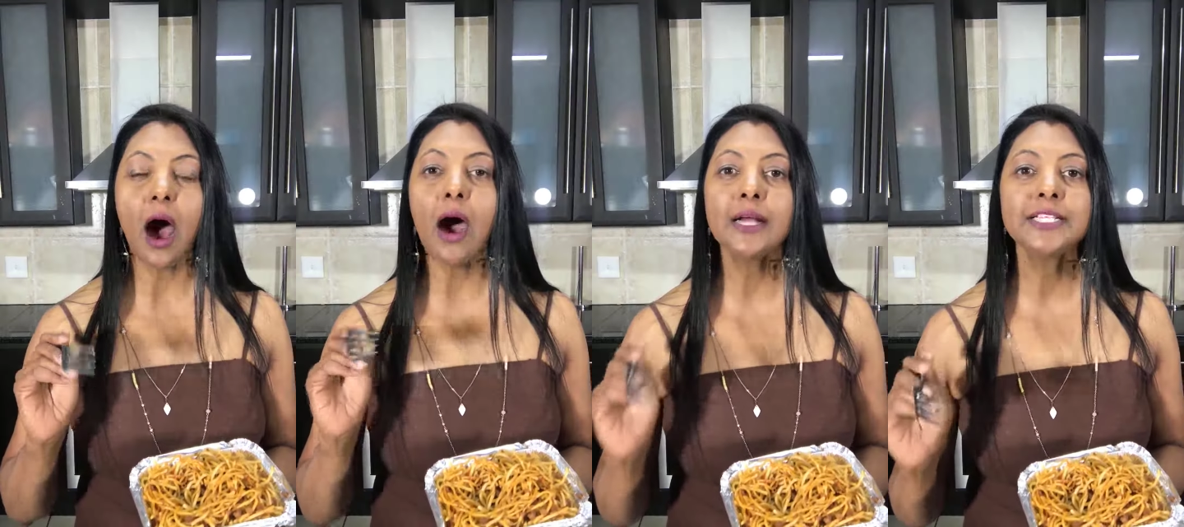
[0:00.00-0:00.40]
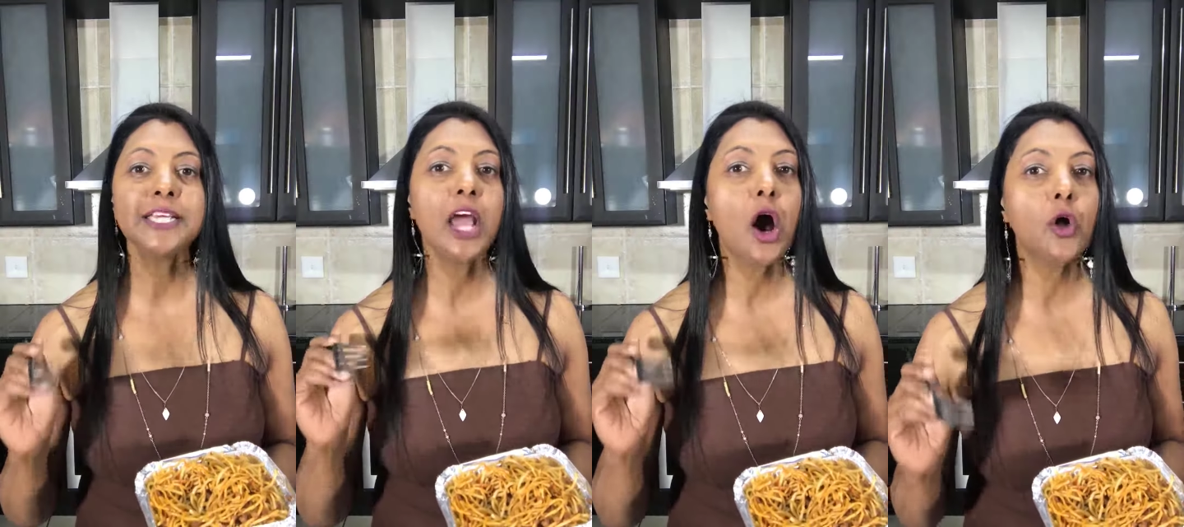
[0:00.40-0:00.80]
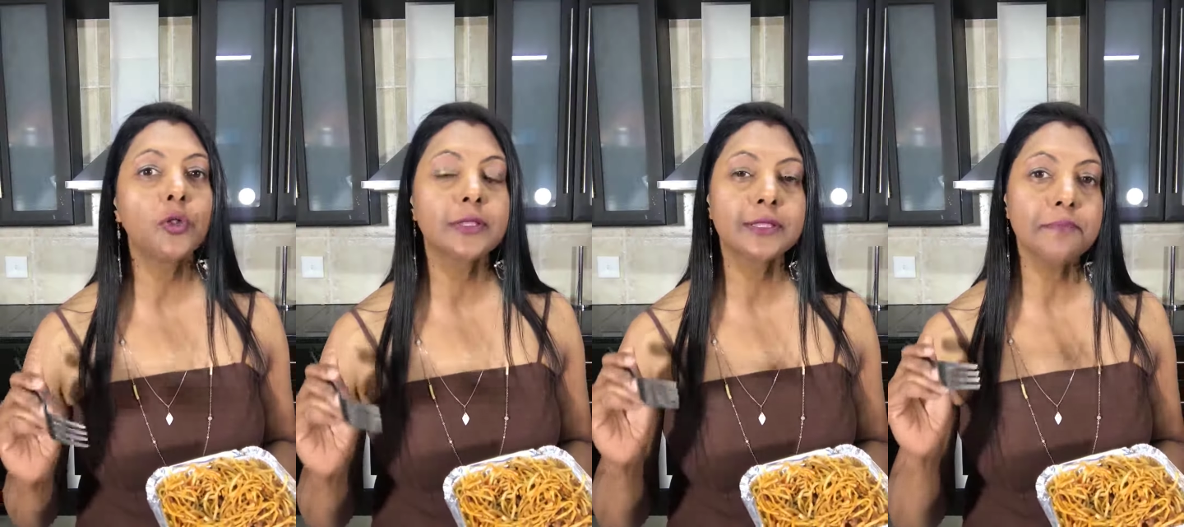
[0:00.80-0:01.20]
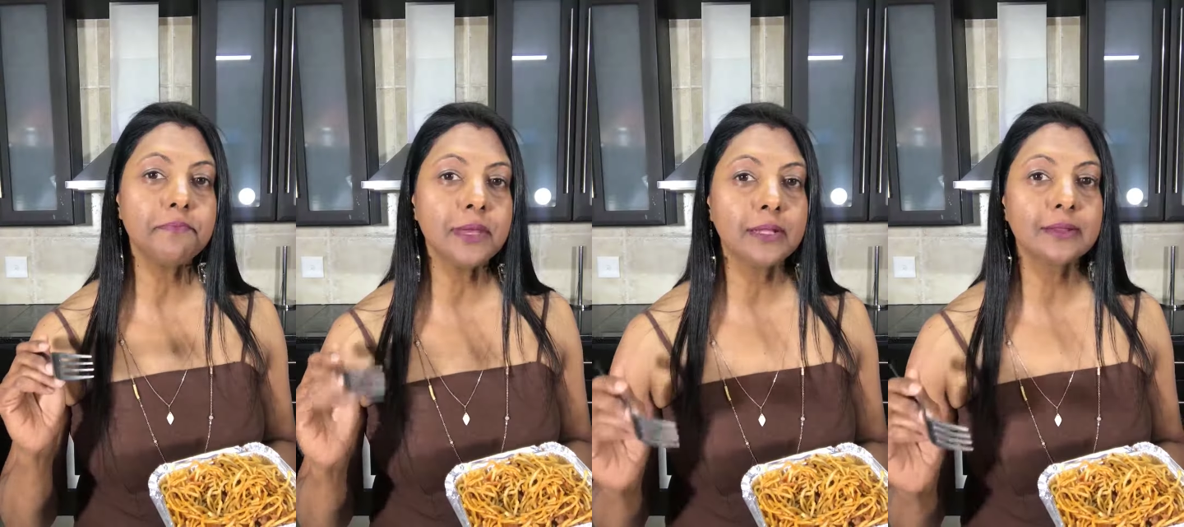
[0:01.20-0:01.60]
Hearty,
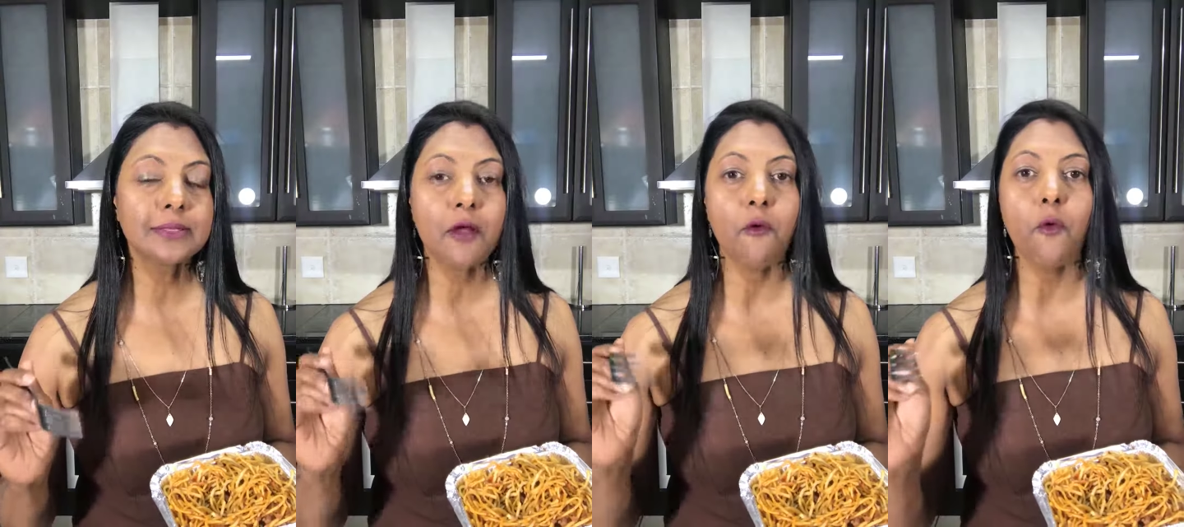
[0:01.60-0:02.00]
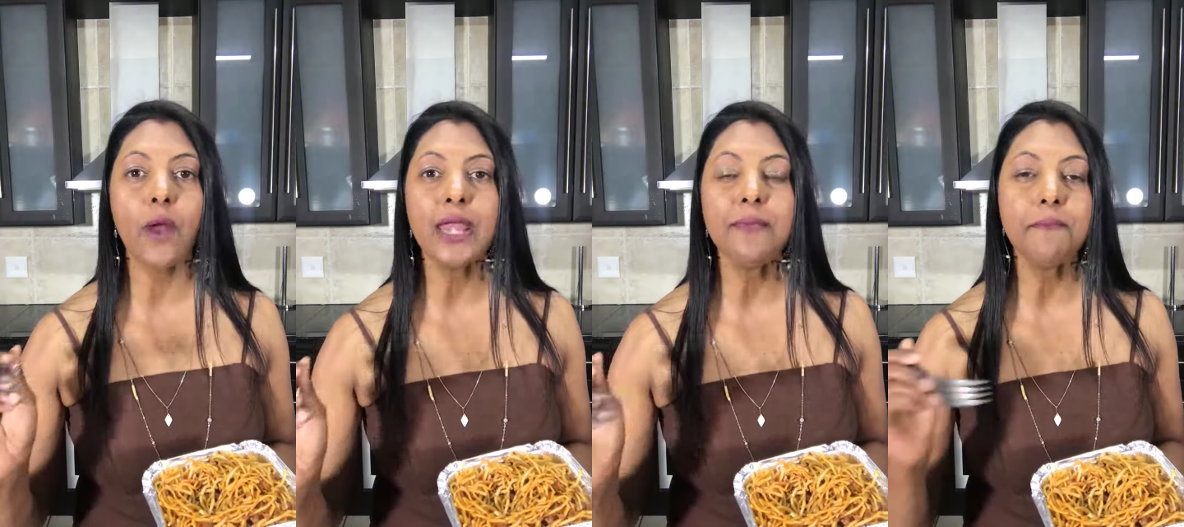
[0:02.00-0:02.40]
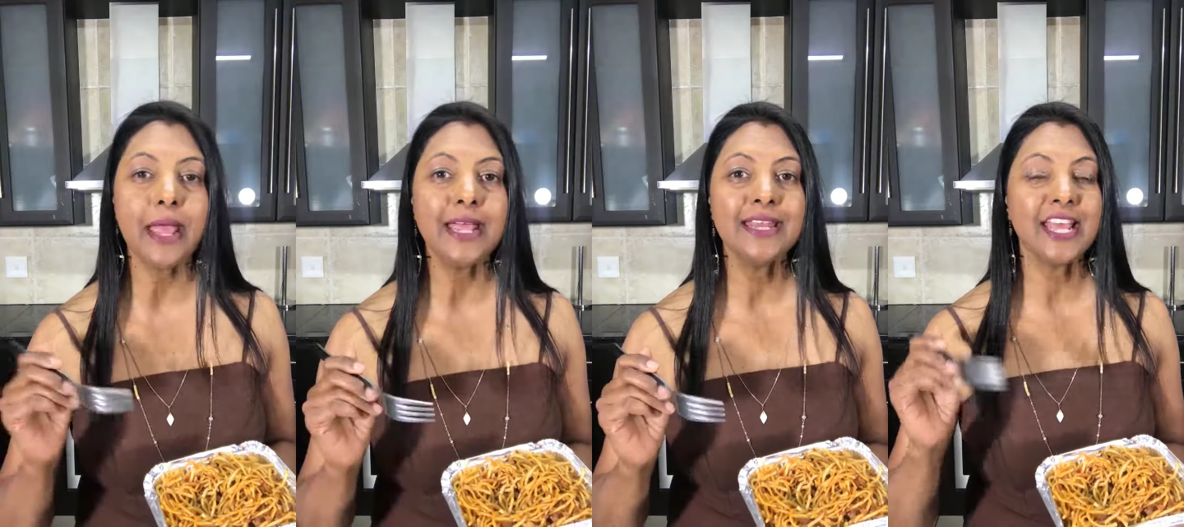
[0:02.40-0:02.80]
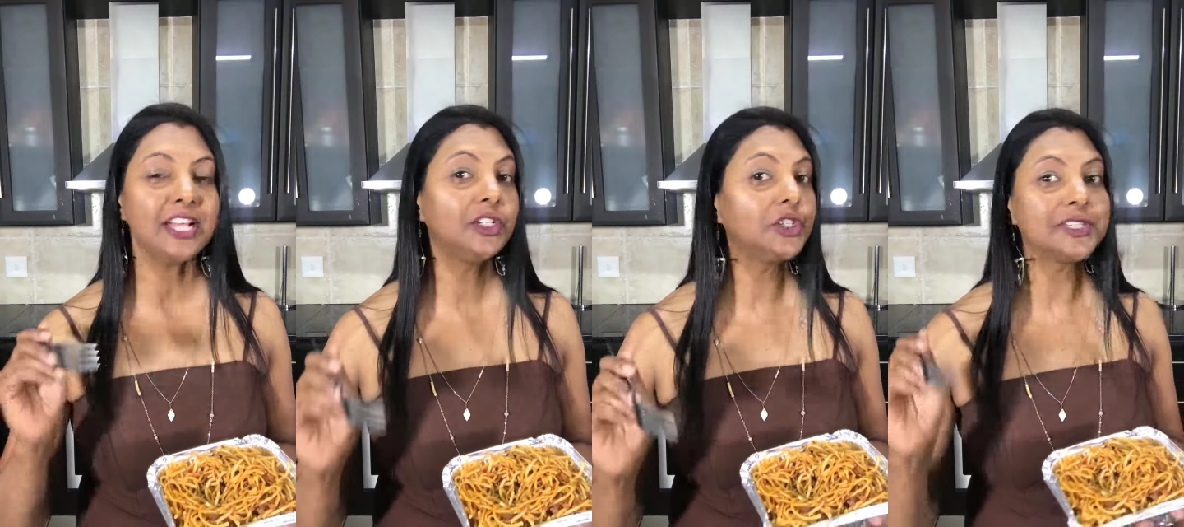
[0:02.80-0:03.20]
wholesome meals ready made
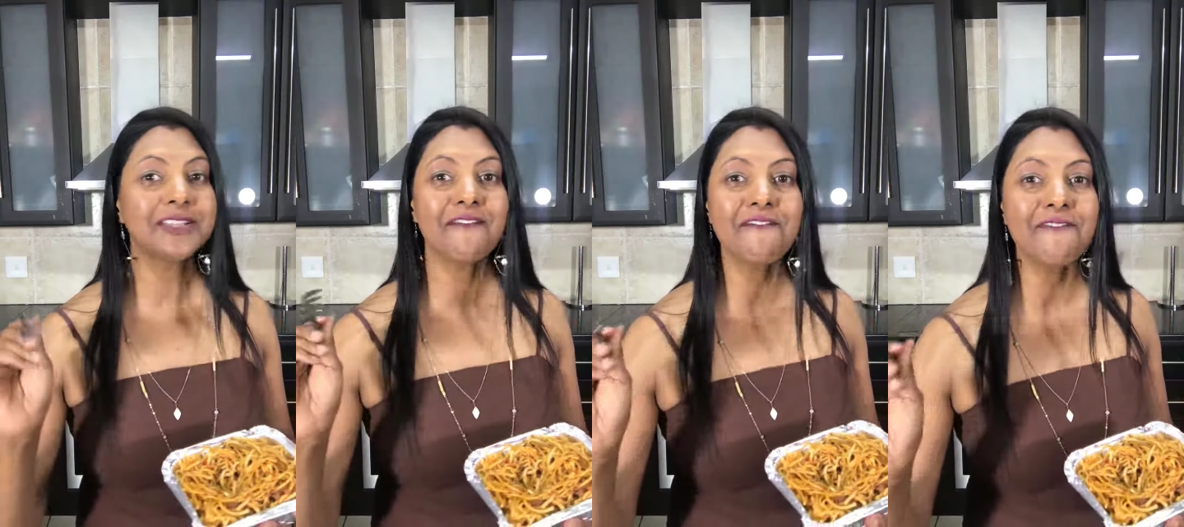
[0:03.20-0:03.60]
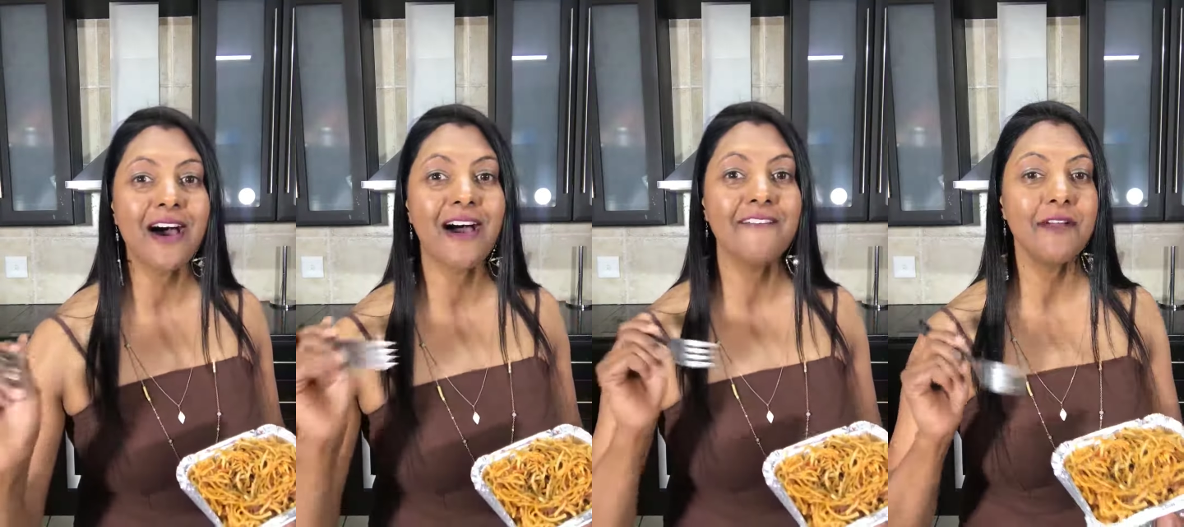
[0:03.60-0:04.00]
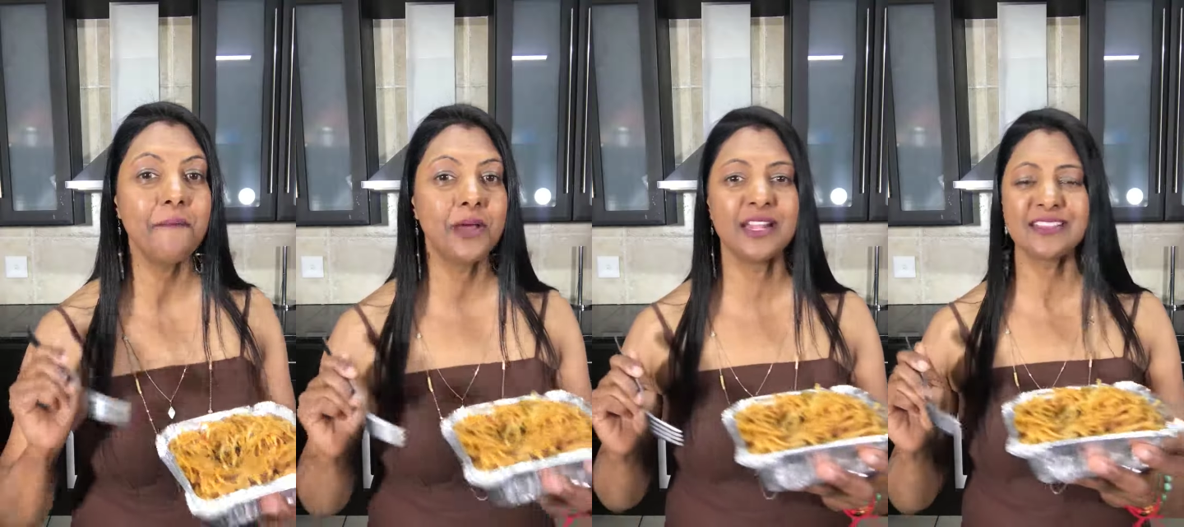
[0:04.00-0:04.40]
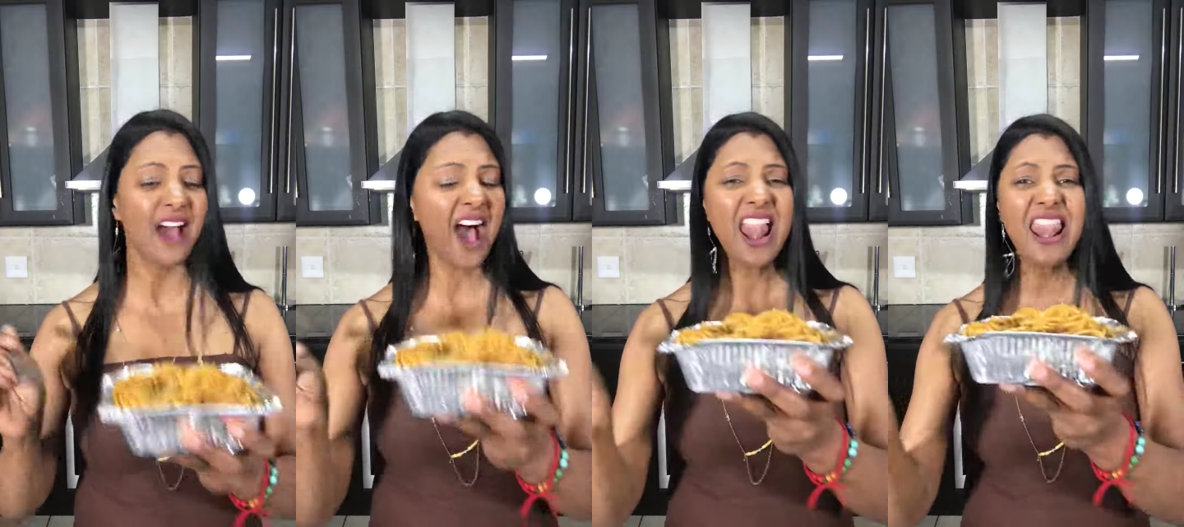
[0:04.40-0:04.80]
in just 5 minutes.
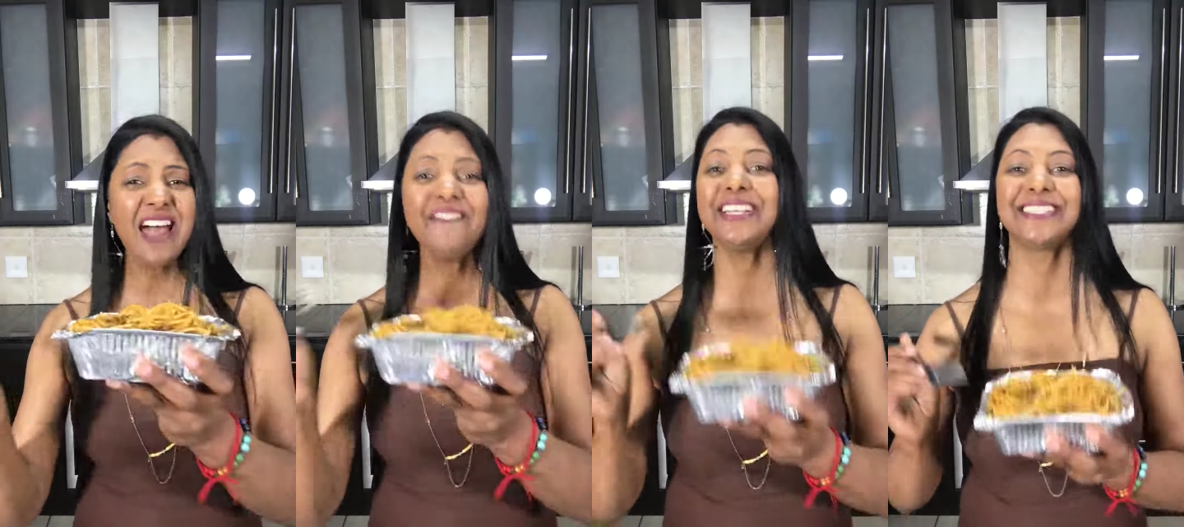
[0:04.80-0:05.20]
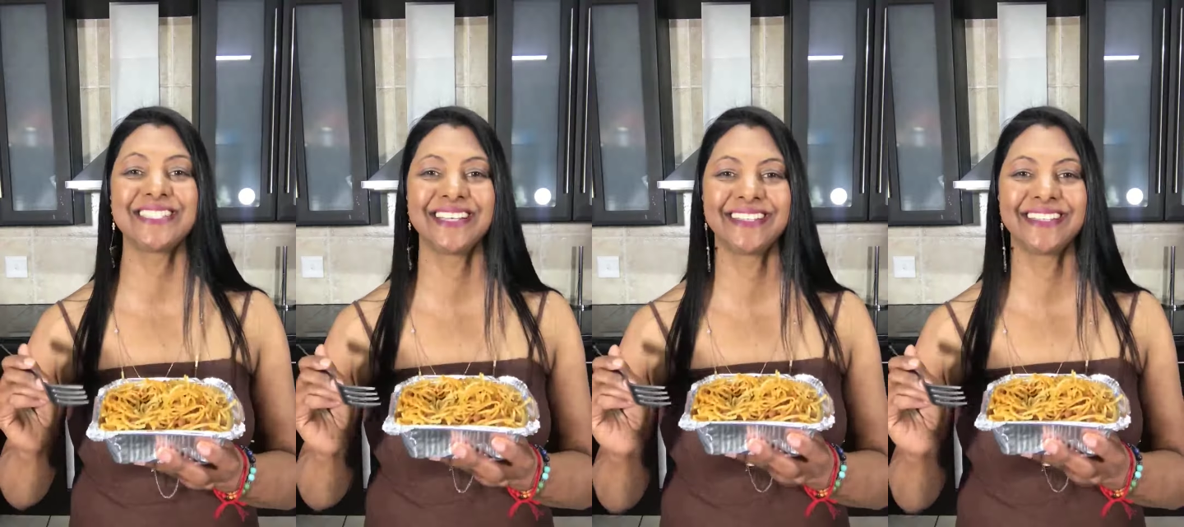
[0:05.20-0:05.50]
I love it.